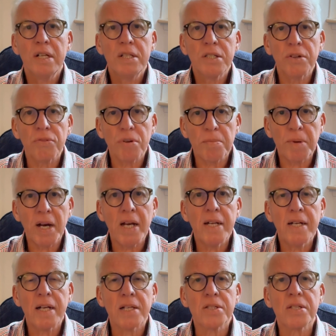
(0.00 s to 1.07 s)
to
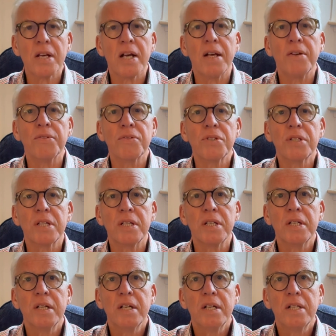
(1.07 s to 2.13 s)
remind ourselves
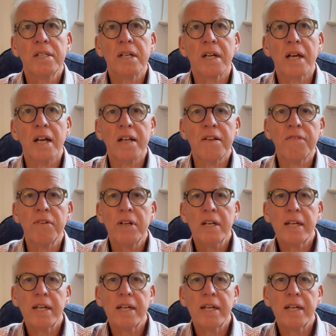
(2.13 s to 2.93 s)
to kind of